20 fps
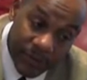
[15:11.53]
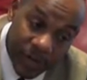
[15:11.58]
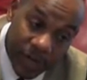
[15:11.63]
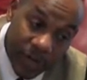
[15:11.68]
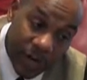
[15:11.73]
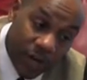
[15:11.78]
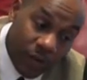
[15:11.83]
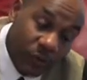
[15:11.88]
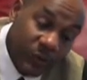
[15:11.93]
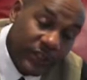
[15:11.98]

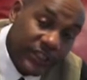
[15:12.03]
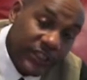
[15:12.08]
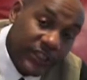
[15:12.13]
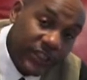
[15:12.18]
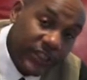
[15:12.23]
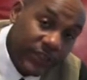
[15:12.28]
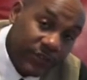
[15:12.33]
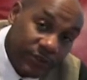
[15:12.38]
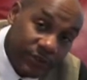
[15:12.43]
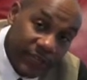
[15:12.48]
Are we
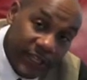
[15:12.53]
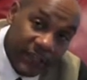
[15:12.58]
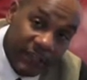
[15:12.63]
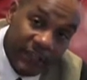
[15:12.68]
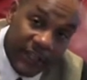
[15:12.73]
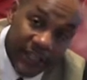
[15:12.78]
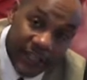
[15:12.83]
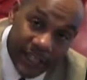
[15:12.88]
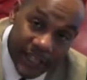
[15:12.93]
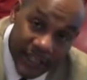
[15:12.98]
still
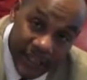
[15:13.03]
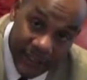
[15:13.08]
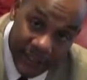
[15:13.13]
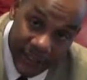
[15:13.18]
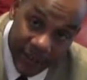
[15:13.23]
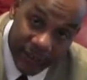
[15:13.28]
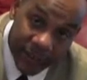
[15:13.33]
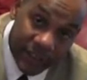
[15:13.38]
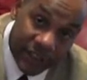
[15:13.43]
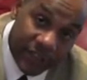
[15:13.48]
giving thanks?
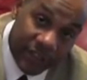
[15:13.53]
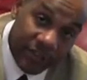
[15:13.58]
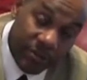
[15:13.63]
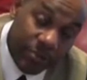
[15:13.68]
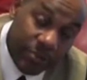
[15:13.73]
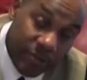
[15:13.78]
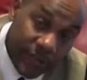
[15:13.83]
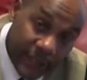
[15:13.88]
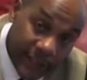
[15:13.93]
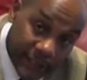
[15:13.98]
Are we still
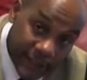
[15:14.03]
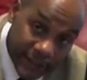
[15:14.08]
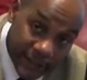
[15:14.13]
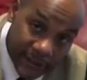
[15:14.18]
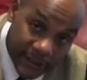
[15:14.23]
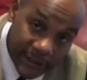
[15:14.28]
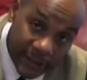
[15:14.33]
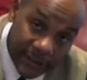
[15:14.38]
giving praise?